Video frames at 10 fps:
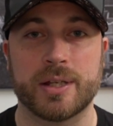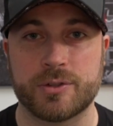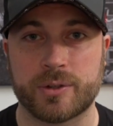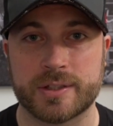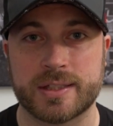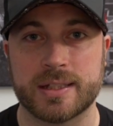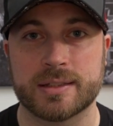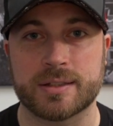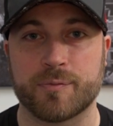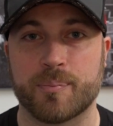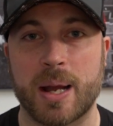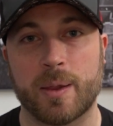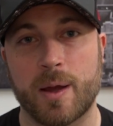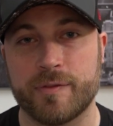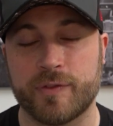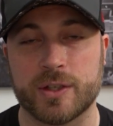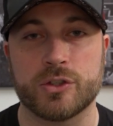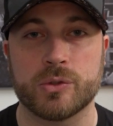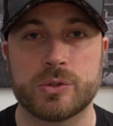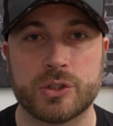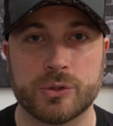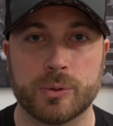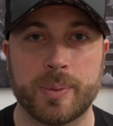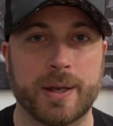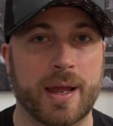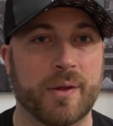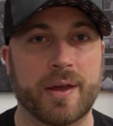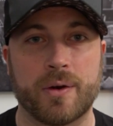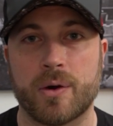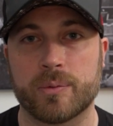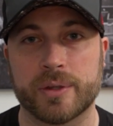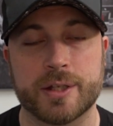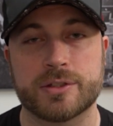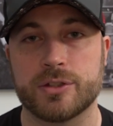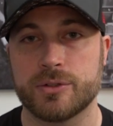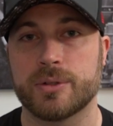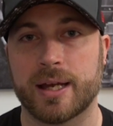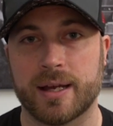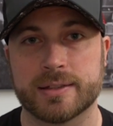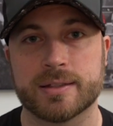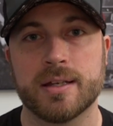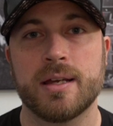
intricacies of my life in YouTube and how that all relates to you guys.